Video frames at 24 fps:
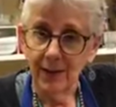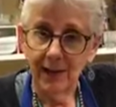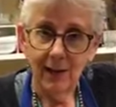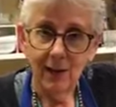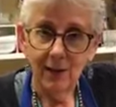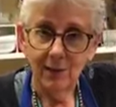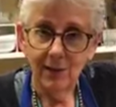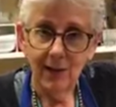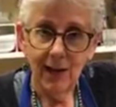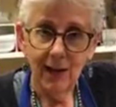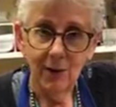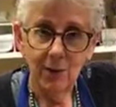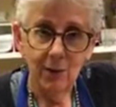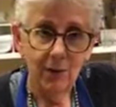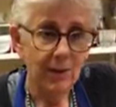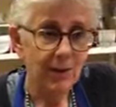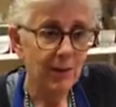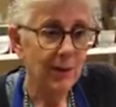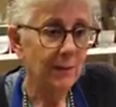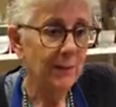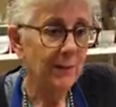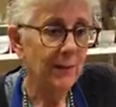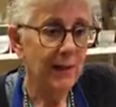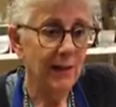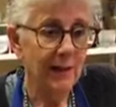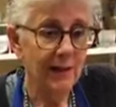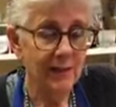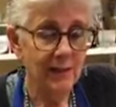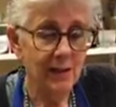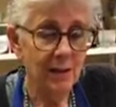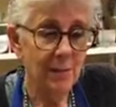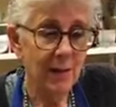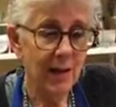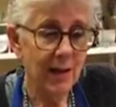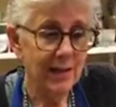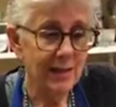So play around with
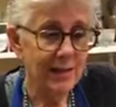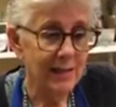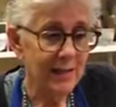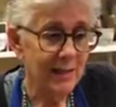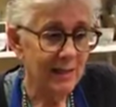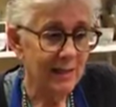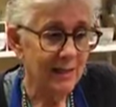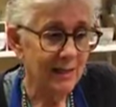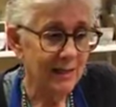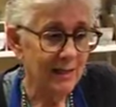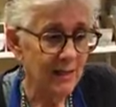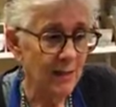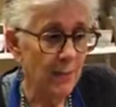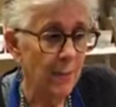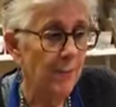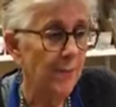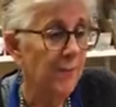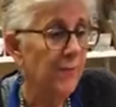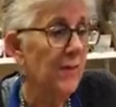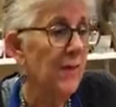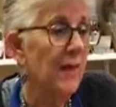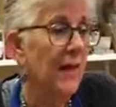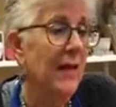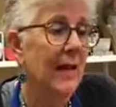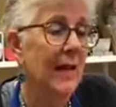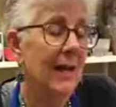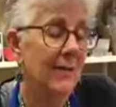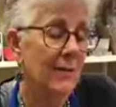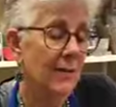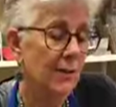them, get some ideas.